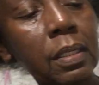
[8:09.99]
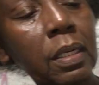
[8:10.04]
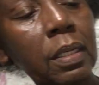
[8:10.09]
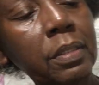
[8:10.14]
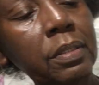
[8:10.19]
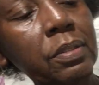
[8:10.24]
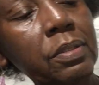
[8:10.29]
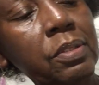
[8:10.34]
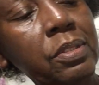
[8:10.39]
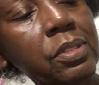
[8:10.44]
all
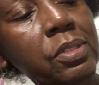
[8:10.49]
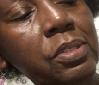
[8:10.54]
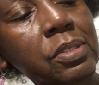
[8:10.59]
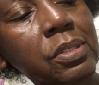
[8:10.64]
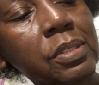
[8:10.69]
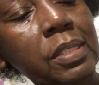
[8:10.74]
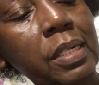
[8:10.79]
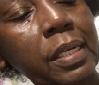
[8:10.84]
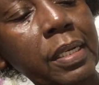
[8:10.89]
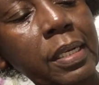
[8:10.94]
of this
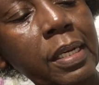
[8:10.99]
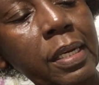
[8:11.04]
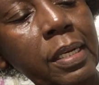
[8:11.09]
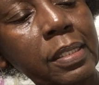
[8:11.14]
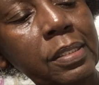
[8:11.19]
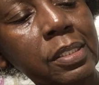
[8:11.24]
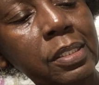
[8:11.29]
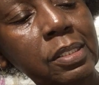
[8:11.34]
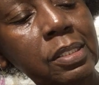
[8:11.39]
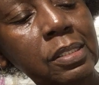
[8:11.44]
is
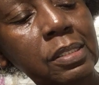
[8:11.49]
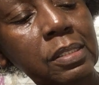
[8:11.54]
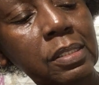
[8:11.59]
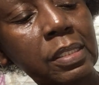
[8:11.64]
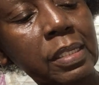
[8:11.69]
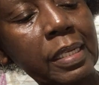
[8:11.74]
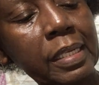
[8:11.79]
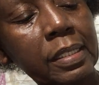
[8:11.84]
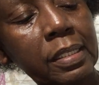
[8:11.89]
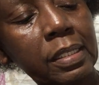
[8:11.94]
this is
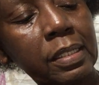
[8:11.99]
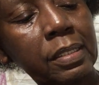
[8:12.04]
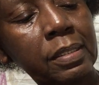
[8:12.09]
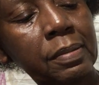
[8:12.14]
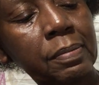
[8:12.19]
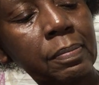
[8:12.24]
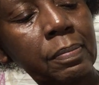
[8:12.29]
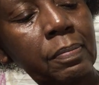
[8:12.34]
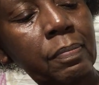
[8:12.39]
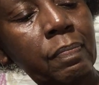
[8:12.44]
linen,
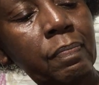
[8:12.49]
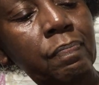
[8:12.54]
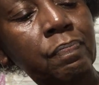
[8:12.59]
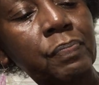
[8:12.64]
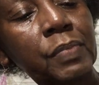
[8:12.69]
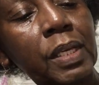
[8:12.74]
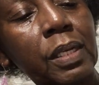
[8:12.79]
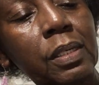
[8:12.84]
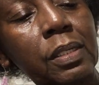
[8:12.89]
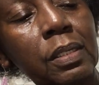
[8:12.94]

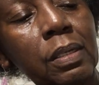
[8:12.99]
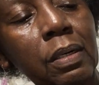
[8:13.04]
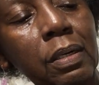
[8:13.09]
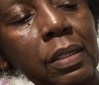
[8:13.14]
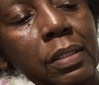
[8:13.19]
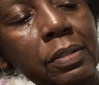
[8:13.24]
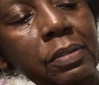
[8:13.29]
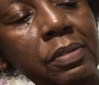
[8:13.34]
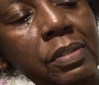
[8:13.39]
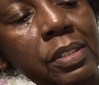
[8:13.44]
and
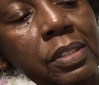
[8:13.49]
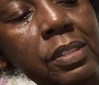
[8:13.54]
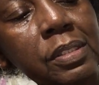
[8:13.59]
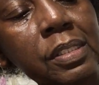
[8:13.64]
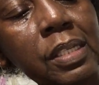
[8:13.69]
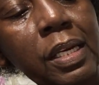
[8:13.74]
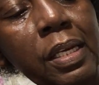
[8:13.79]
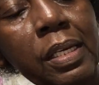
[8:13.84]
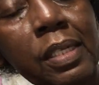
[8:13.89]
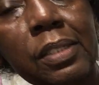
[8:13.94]
all of this is
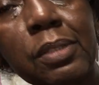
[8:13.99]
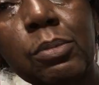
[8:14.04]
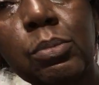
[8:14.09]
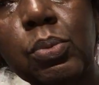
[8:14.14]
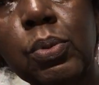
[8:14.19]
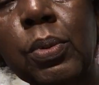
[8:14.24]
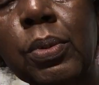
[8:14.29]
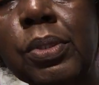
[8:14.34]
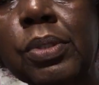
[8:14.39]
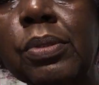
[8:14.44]
hand
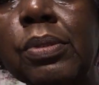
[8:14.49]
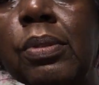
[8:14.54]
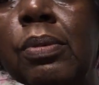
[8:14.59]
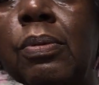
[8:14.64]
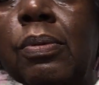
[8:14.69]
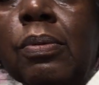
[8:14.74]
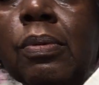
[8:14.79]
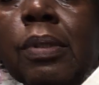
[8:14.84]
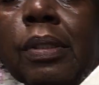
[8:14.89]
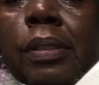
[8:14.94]
embroidered
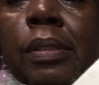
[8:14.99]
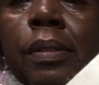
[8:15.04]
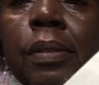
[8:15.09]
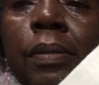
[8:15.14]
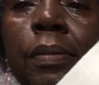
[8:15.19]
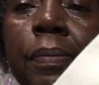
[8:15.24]
on.